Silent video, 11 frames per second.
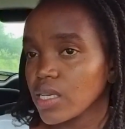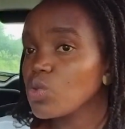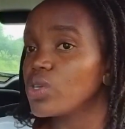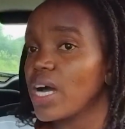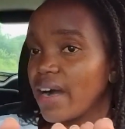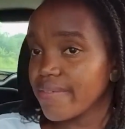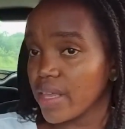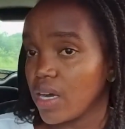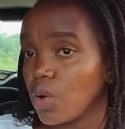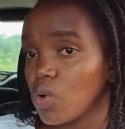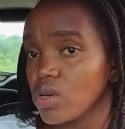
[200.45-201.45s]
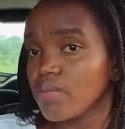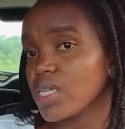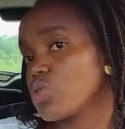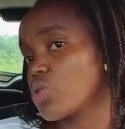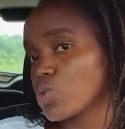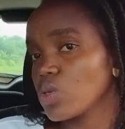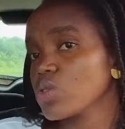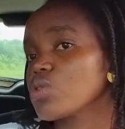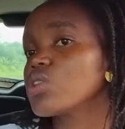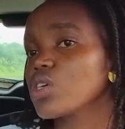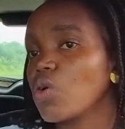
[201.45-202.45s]
They could have their own, but you could
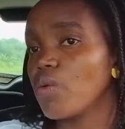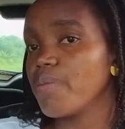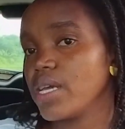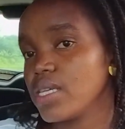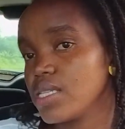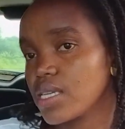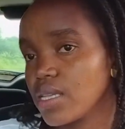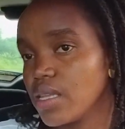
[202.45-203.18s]
also recommend